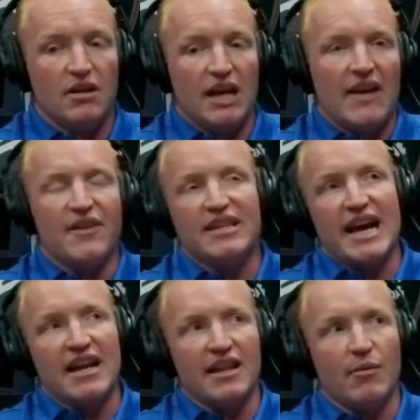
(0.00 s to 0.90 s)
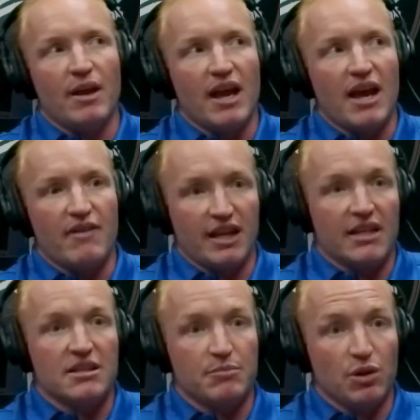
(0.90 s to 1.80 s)
and the data that we have, it
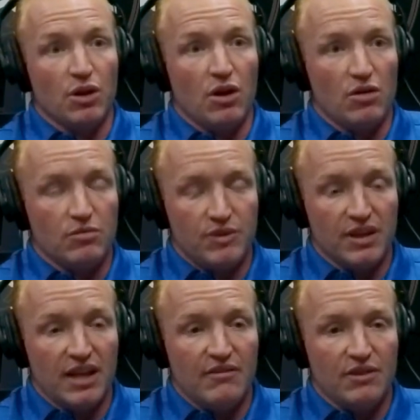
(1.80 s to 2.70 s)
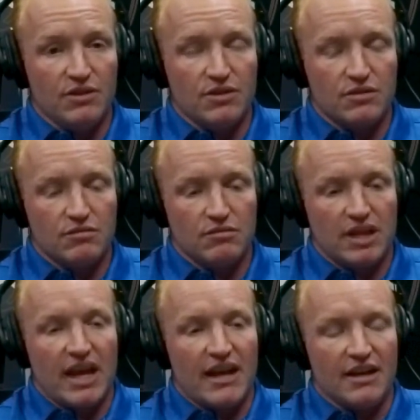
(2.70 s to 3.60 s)
gets it below the levels
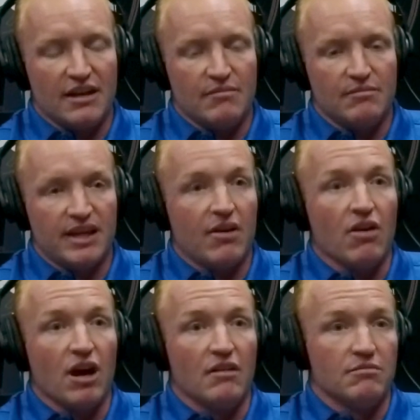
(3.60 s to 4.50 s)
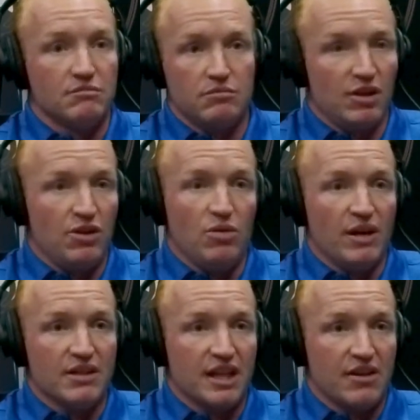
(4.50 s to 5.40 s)
that are on the
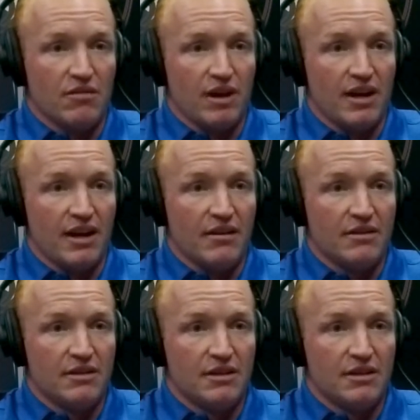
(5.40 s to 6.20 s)
U.S. standard right now.